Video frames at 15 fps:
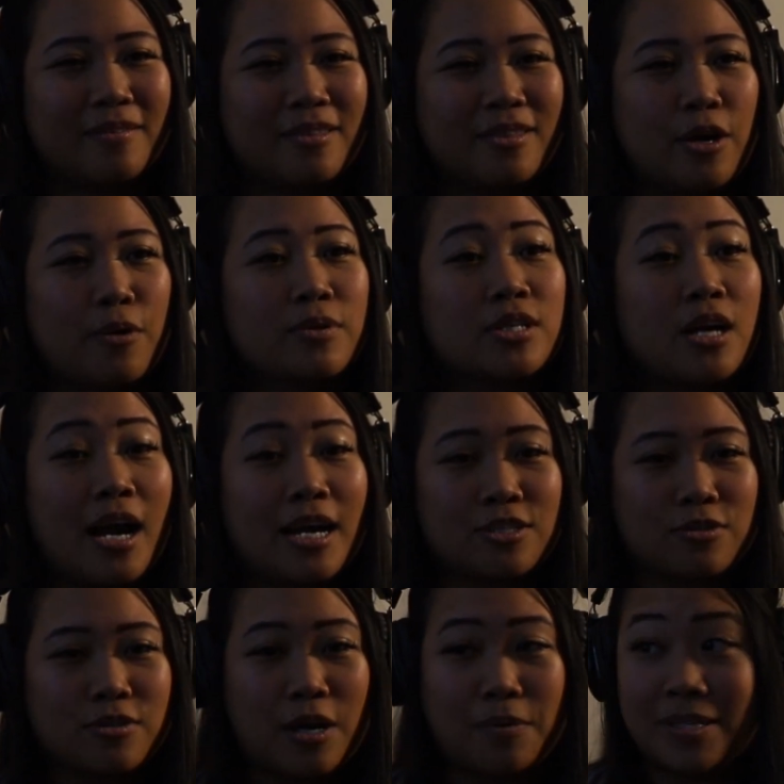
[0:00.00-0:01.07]
There was a high
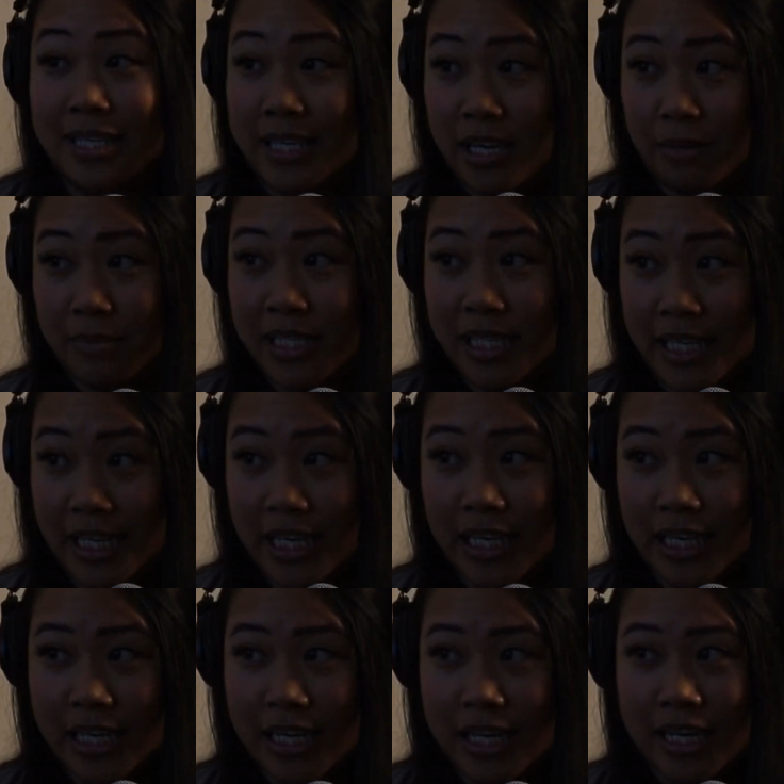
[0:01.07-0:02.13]
school that was
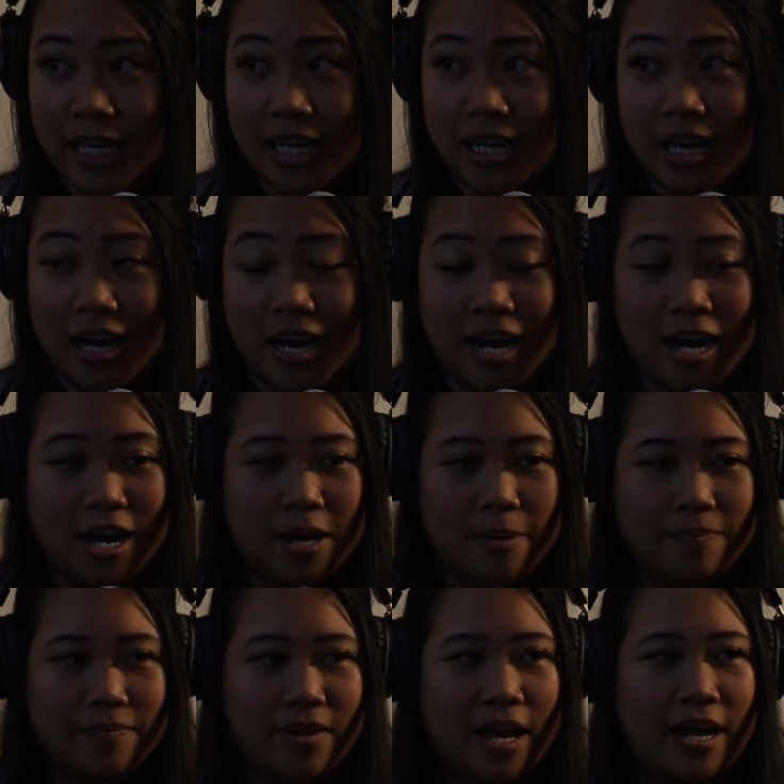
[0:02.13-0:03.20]
EMT.
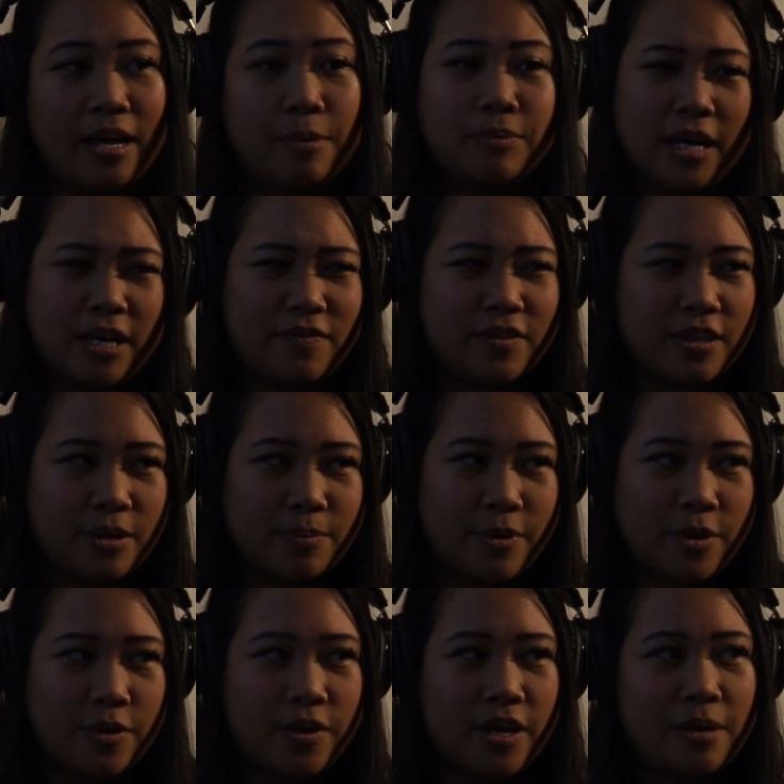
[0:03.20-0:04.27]
I applied for their
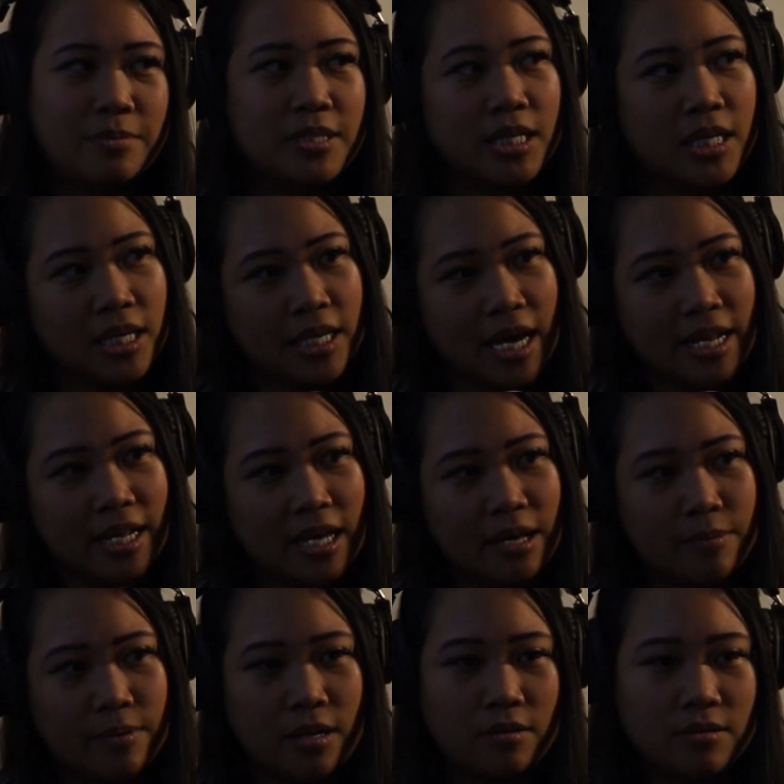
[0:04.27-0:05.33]
program, didn't get
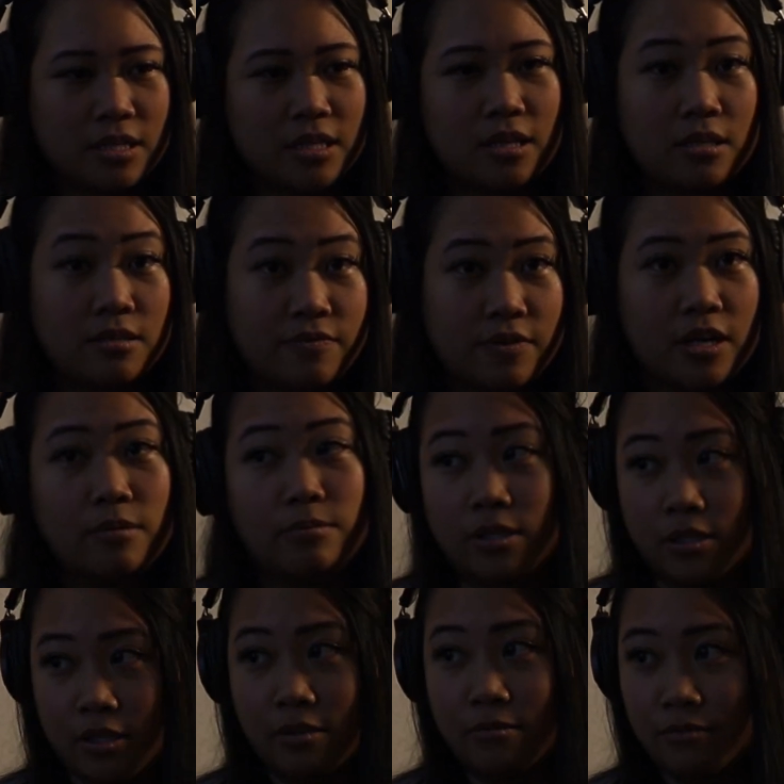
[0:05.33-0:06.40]
it, and I was like, that's fine,
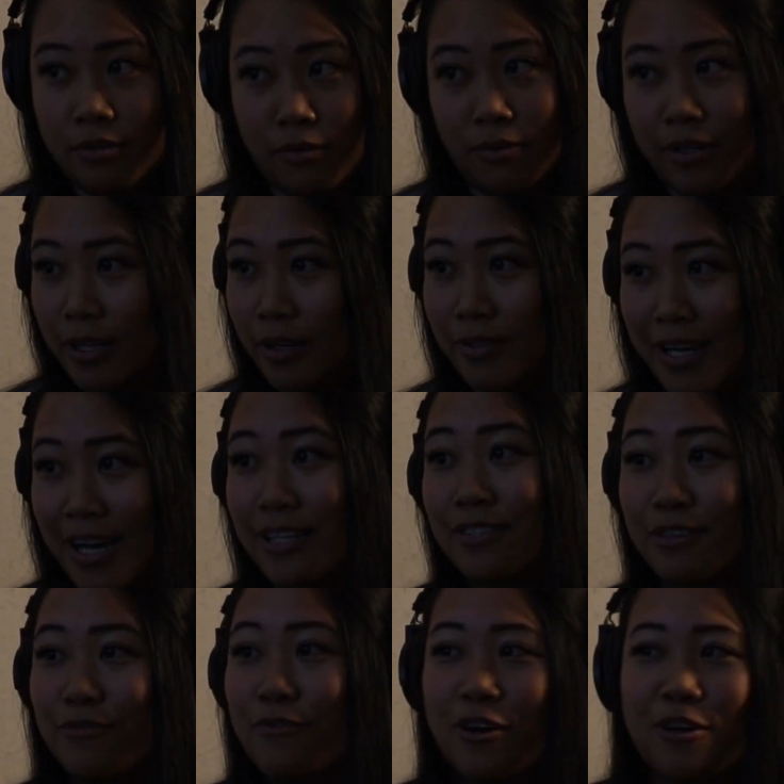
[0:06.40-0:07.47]
because I don't think it was
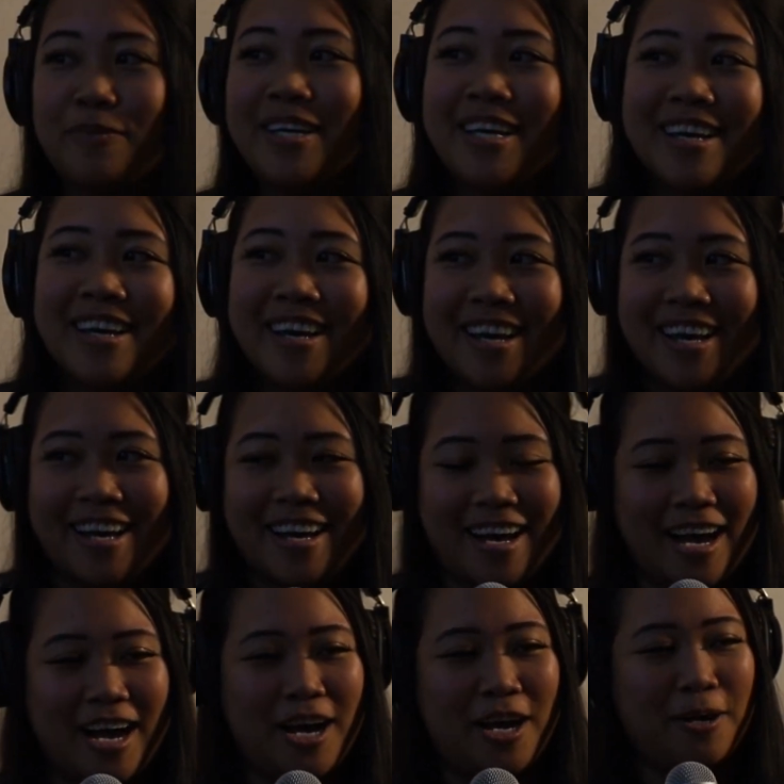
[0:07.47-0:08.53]
actually for me.
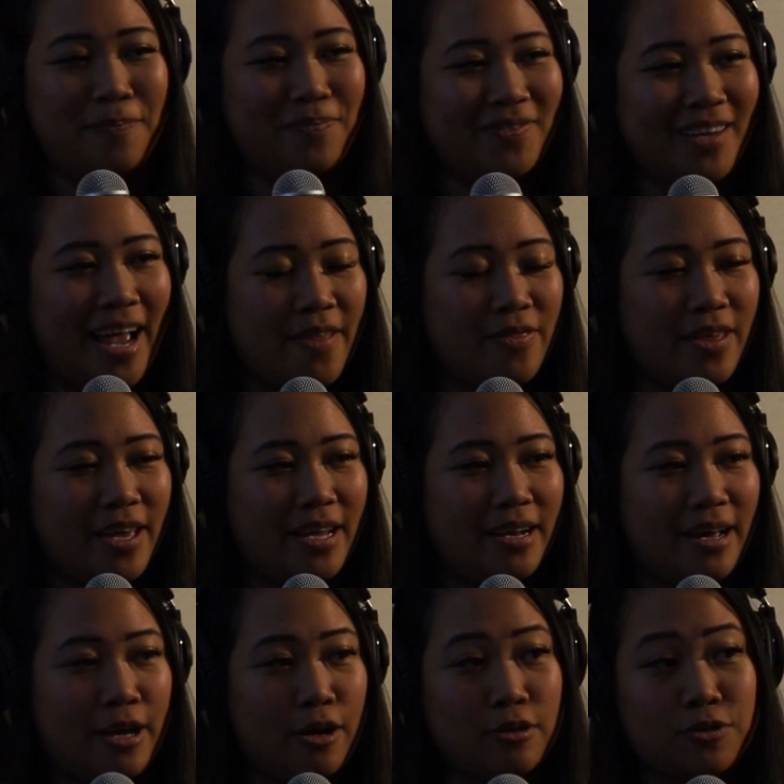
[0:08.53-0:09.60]
And
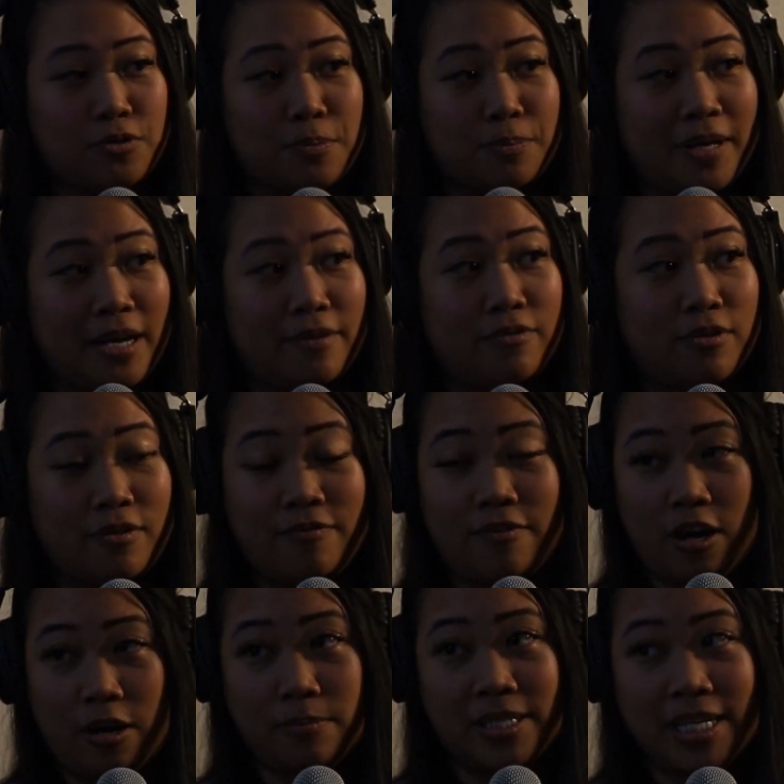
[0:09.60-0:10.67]
then I also applied for the
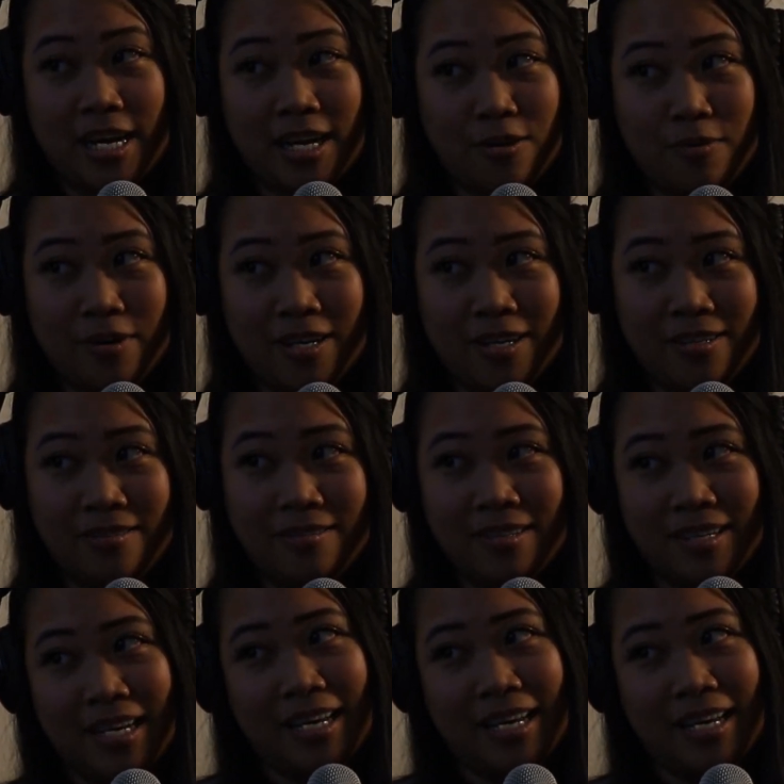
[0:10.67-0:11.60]
farm tech one.